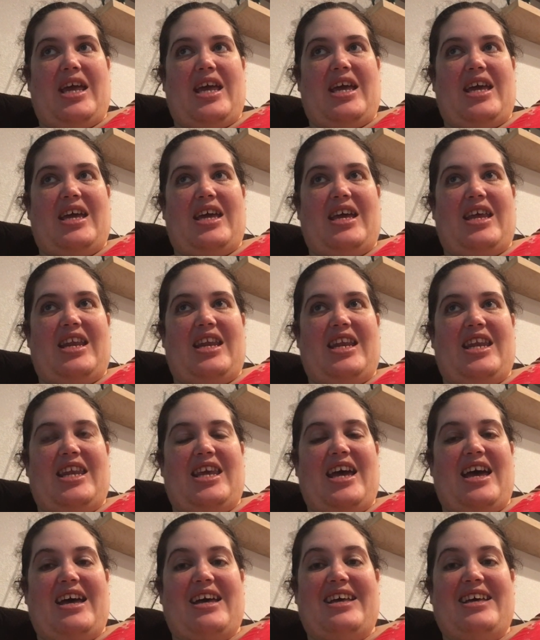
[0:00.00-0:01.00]
And
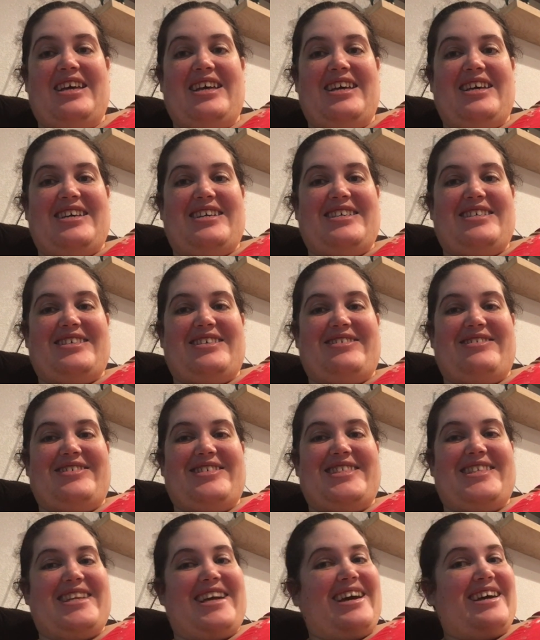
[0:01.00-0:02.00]
yeah, so
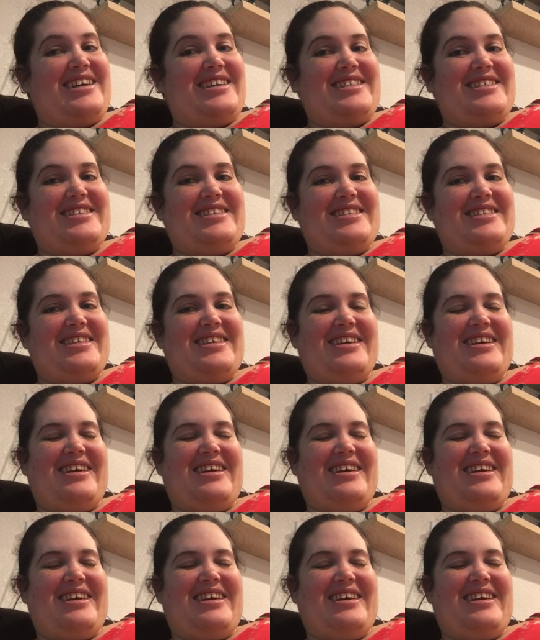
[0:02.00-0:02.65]
it's nice.